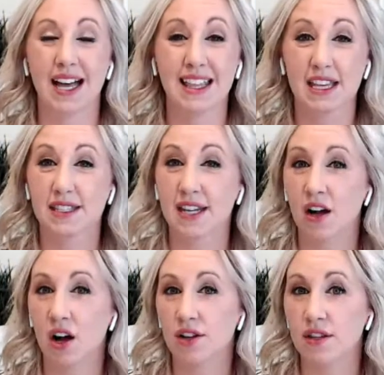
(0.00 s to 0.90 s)
a listing
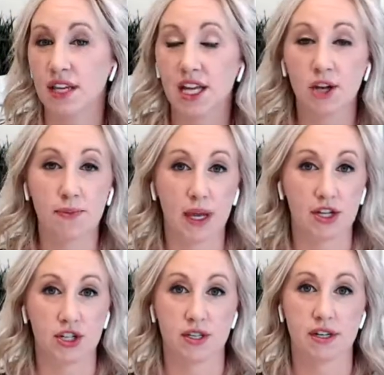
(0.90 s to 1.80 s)
on
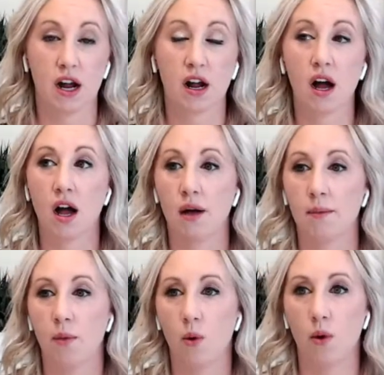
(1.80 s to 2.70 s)

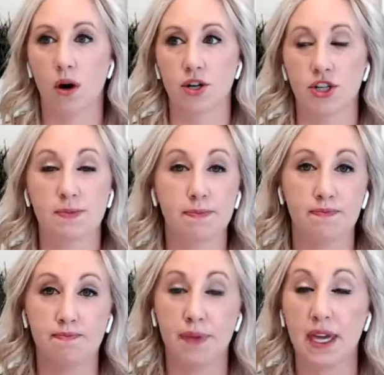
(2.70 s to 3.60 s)
yellowpages.com or just
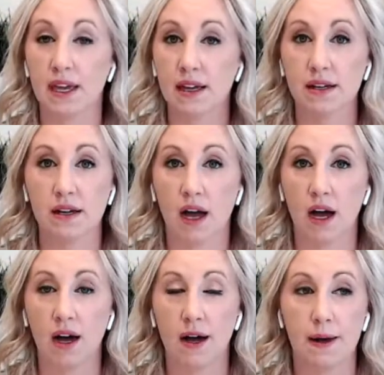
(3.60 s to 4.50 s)
being
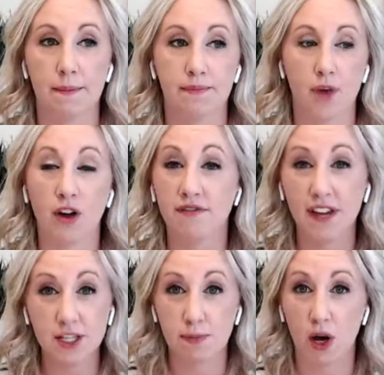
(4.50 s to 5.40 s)
on
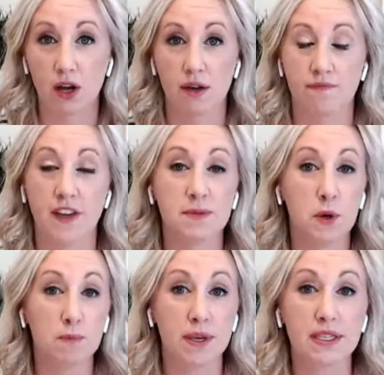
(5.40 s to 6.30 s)
Facebook. Facebook
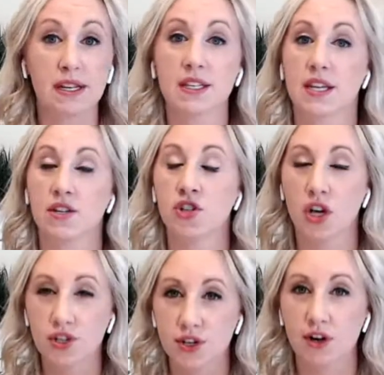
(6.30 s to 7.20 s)
business had
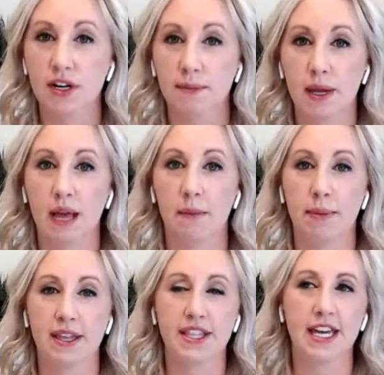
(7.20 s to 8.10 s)
just started to become a
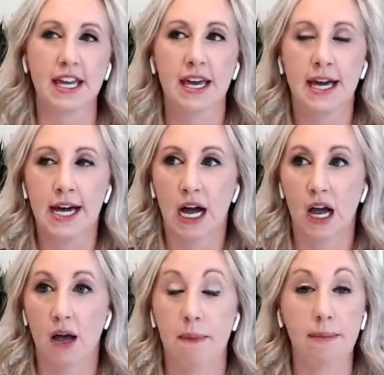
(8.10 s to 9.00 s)
big thing.
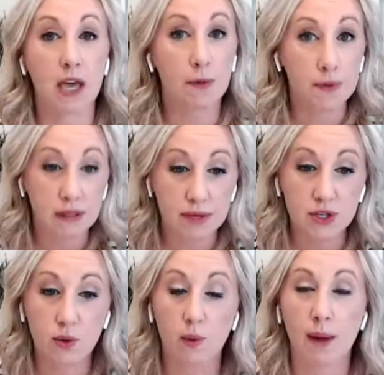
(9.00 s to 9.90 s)
Maybe helping them
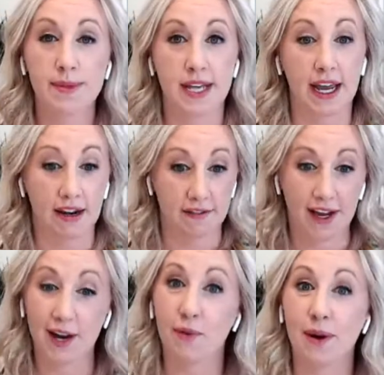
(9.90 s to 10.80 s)
into a website. If I
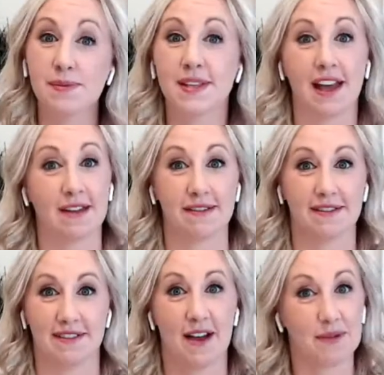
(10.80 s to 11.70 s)
got a website,
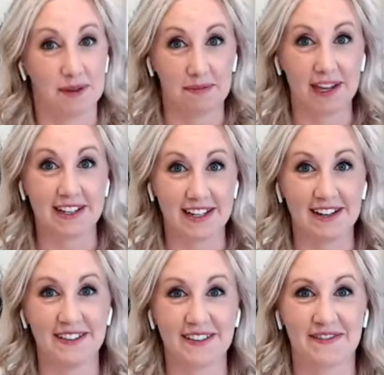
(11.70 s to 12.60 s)
that was a big
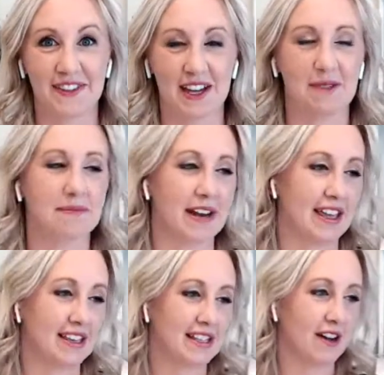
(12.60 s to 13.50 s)
deal for the
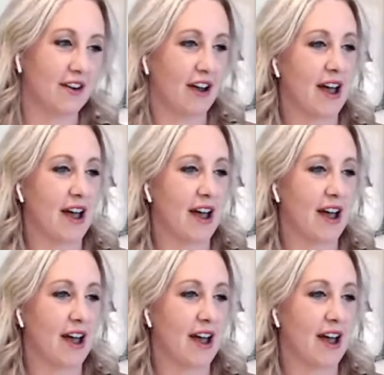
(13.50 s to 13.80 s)
company. So